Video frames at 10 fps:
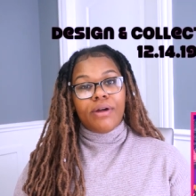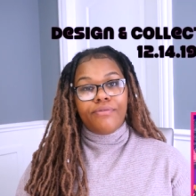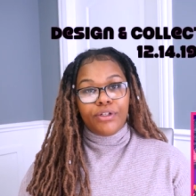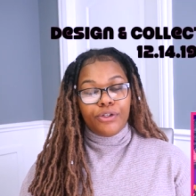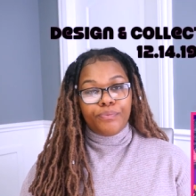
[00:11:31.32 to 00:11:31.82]

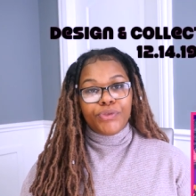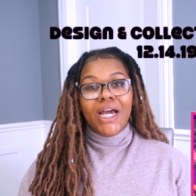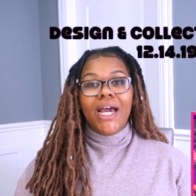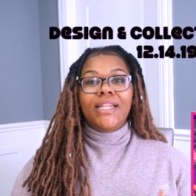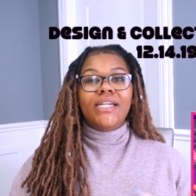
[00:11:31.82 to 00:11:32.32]
revenue
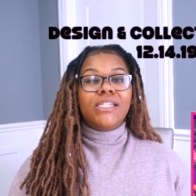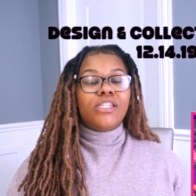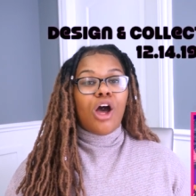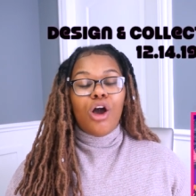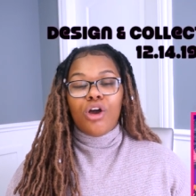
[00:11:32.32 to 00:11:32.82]
and this
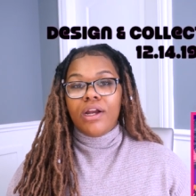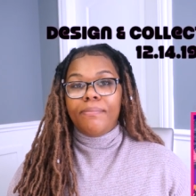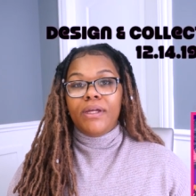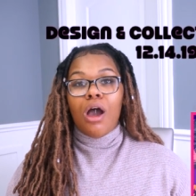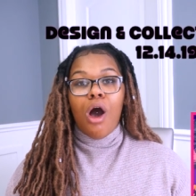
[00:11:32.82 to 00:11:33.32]
is going
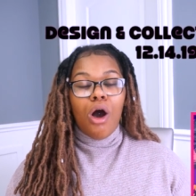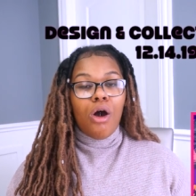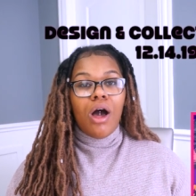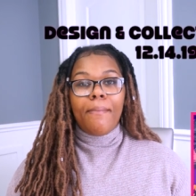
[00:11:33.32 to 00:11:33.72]
to be all